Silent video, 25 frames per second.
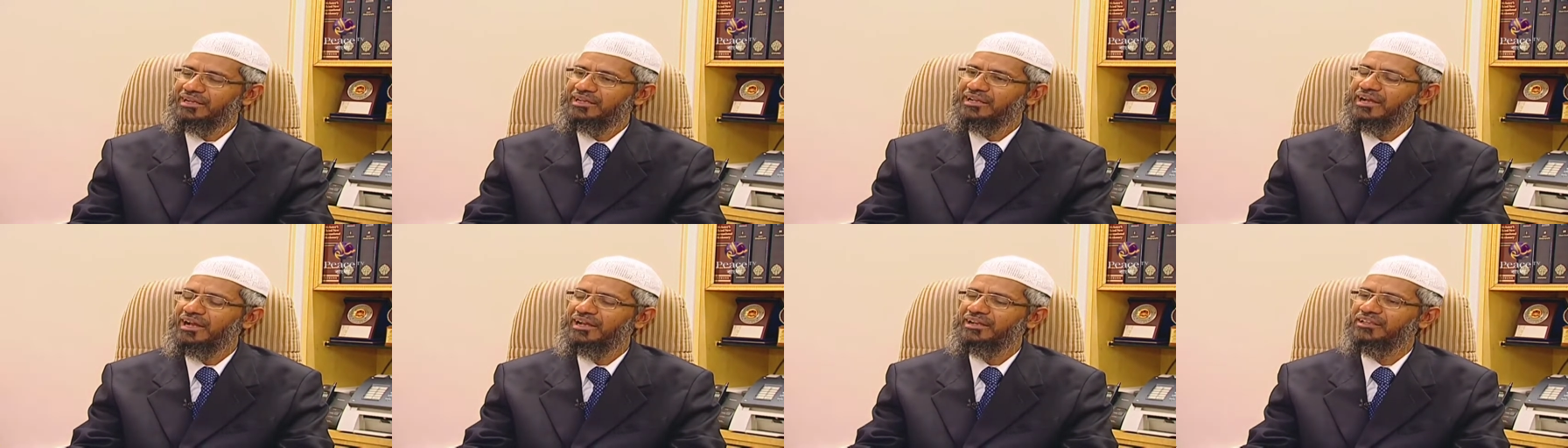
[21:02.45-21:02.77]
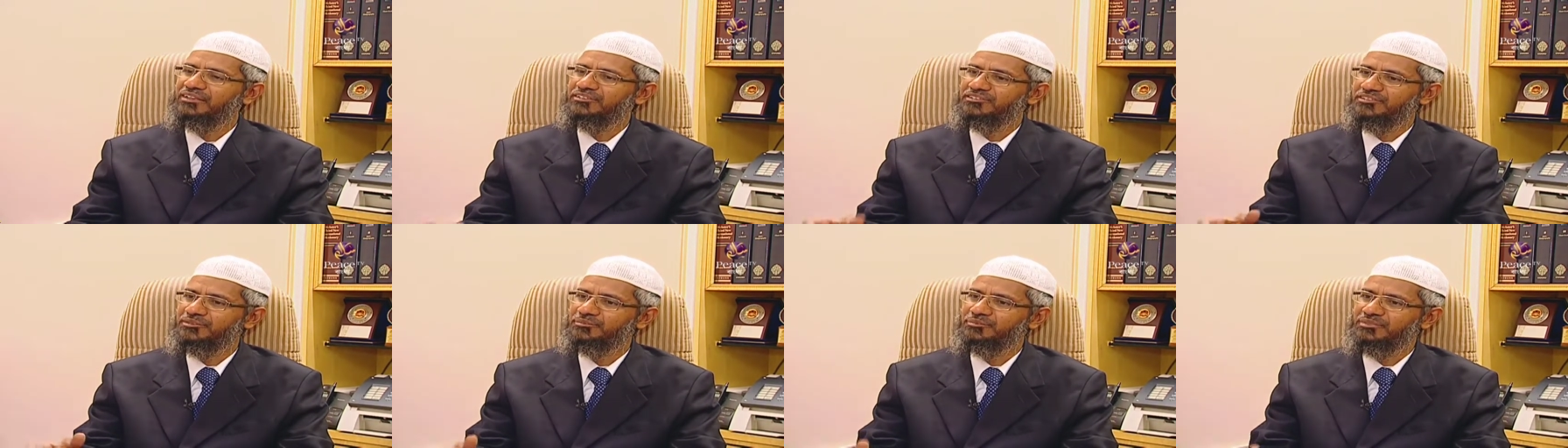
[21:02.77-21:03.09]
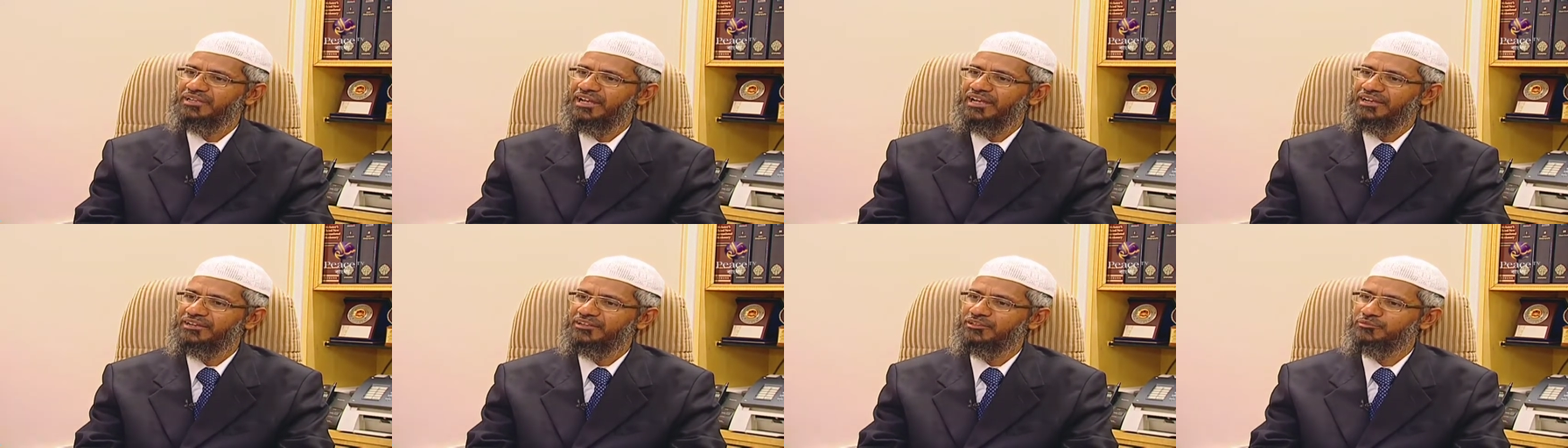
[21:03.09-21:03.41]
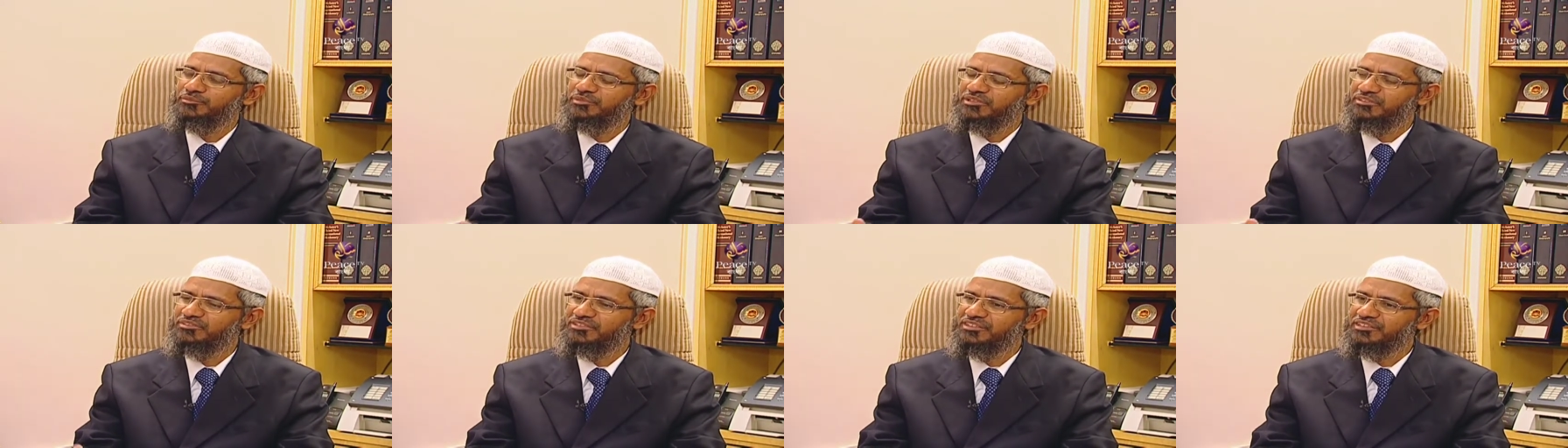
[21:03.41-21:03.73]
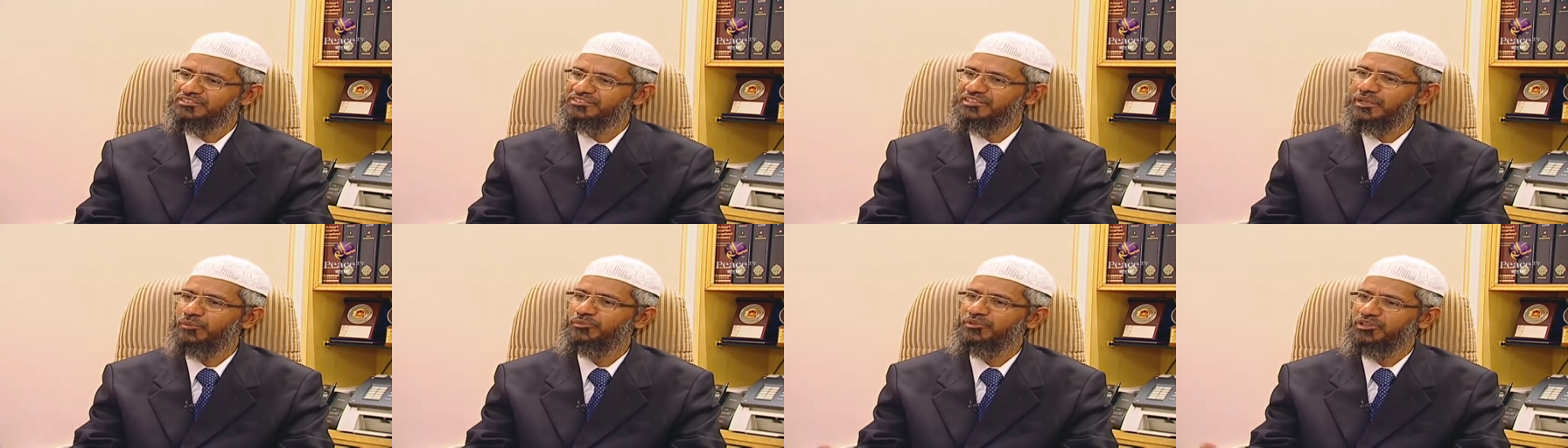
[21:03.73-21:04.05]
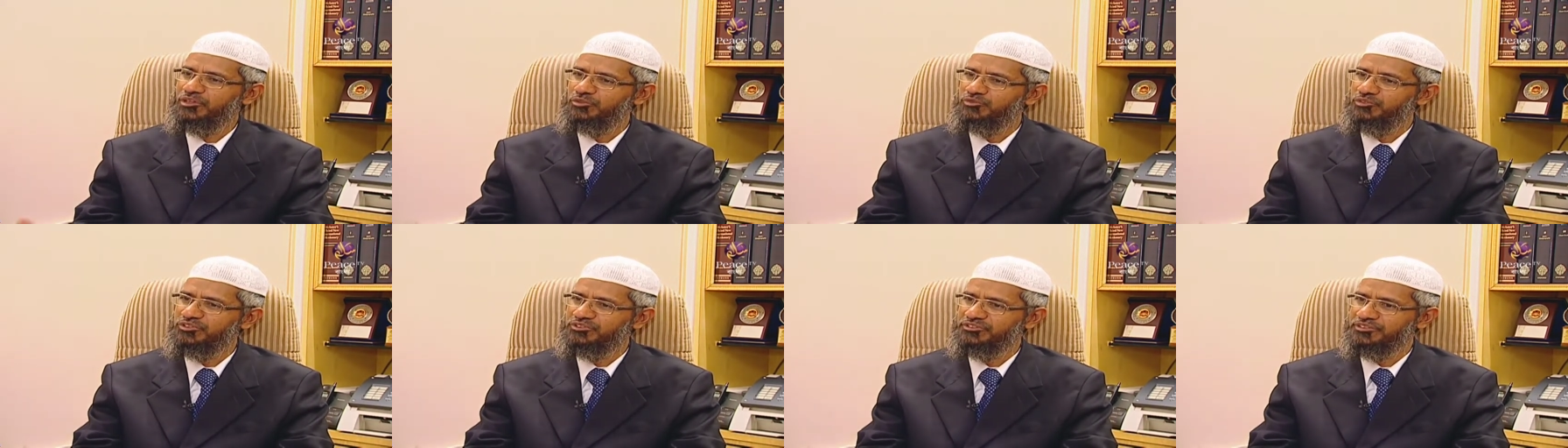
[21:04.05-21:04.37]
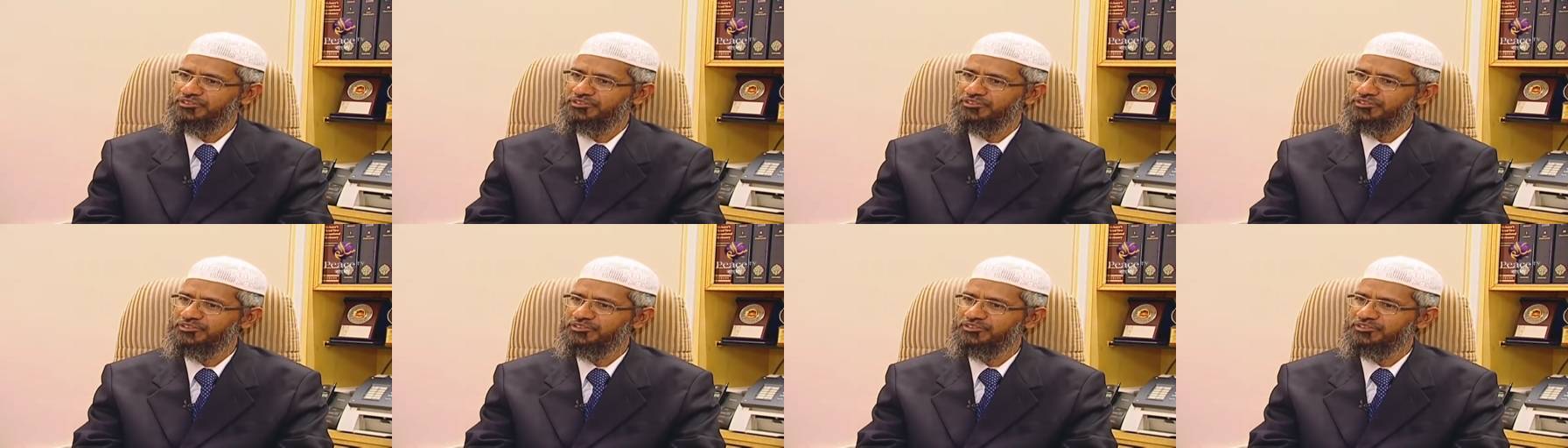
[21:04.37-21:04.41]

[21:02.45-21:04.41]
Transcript: regarding similarity between Islam and